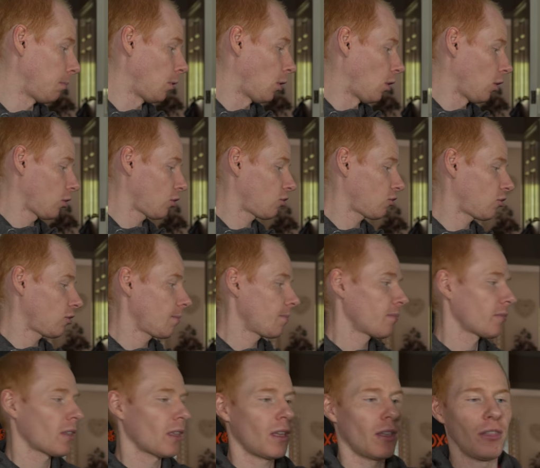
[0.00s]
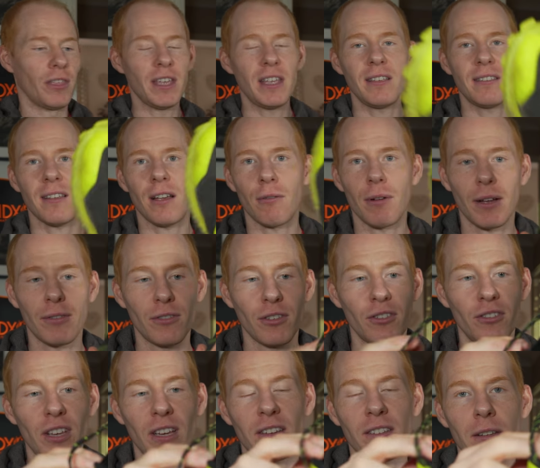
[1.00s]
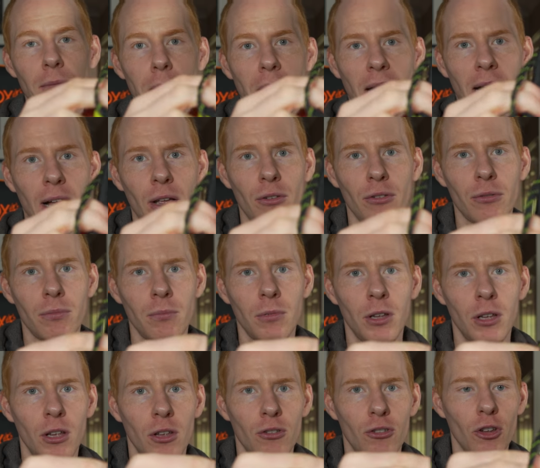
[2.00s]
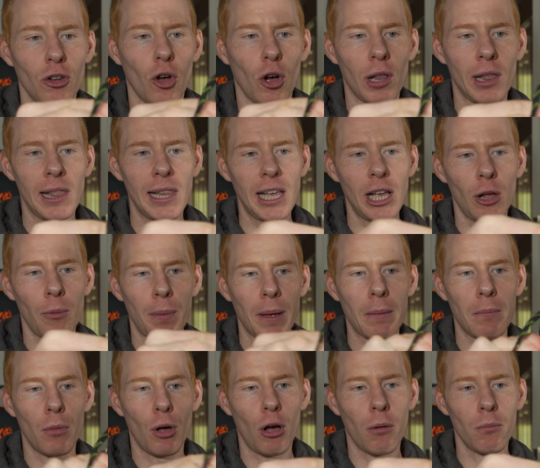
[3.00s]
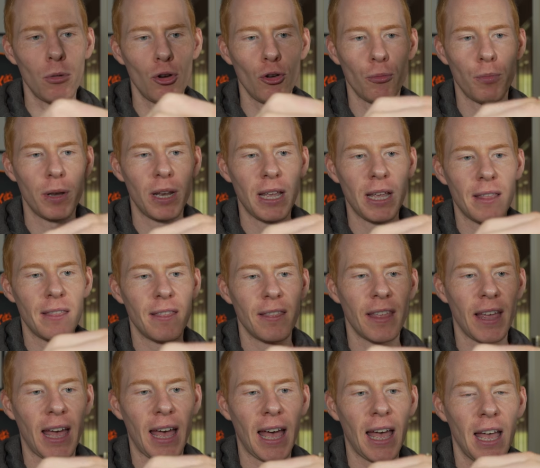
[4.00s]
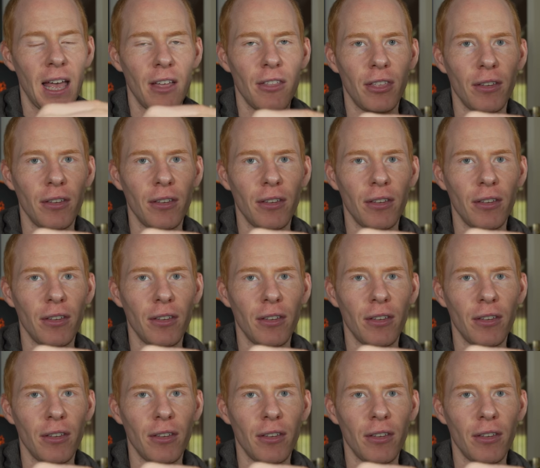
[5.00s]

box. These are after 60 miles, so you've got a little bit more movement in there.